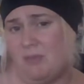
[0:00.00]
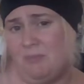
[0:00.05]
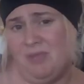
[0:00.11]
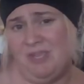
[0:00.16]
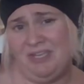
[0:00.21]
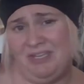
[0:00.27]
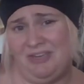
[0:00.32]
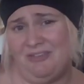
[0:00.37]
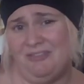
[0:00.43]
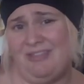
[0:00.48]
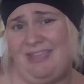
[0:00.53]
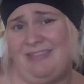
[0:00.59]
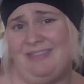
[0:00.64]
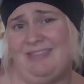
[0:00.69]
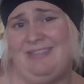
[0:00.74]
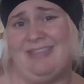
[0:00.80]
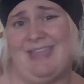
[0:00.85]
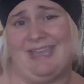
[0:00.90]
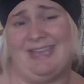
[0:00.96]
but here
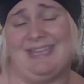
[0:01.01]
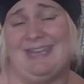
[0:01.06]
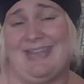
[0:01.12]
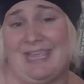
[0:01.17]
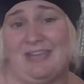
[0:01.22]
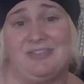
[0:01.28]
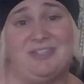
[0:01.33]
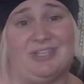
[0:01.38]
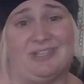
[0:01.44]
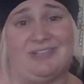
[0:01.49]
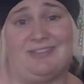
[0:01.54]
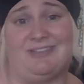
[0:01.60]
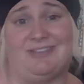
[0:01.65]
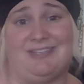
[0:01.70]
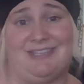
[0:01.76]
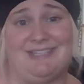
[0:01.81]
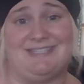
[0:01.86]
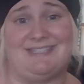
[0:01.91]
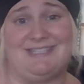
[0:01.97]
lately, that
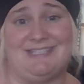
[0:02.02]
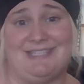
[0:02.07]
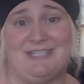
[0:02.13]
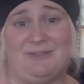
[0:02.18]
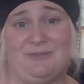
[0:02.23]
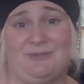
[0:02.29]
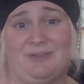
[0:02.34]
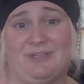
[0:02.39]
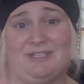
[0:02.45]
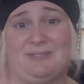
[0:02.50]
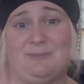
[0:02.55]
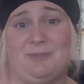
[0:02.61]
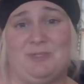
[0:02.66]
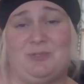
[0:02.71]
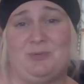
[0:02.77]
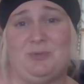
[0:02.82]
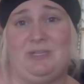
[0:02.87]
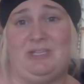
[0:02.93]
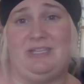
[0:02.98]
connection is the difference
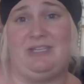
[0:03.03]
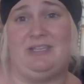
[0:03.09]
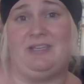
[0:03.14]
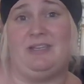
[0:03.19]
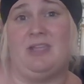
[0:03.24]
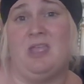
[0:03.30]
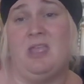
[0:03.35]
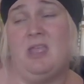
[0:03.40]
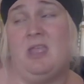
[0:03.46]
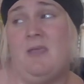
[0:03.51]
between